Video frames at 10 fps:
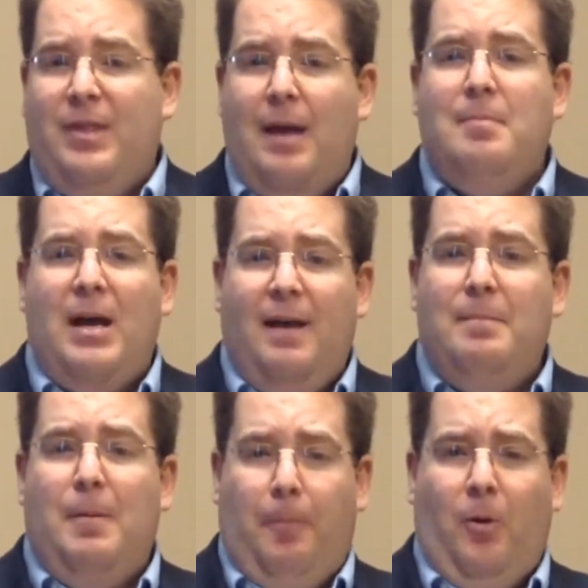they may
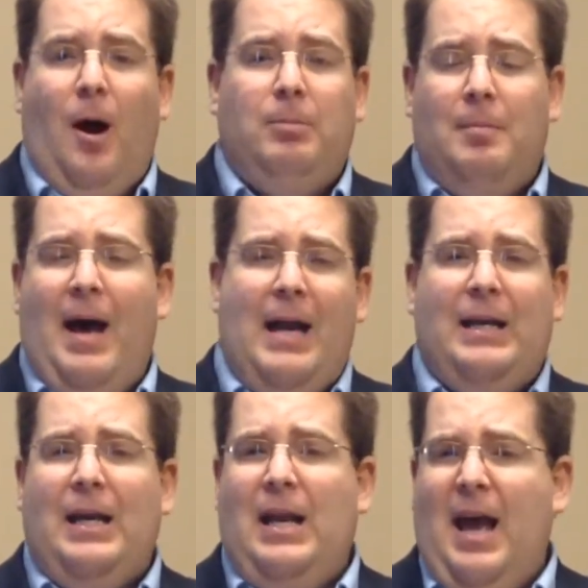have been
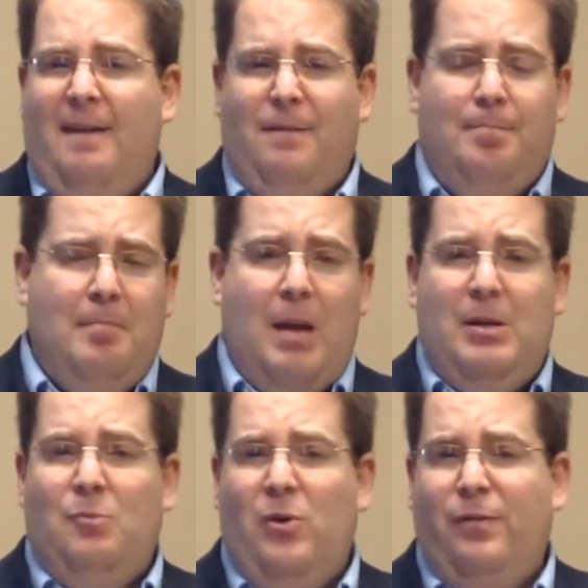problematic and have
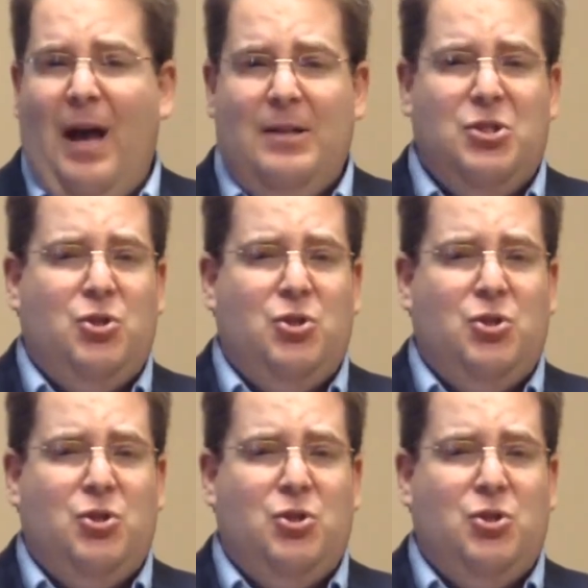maybe we've had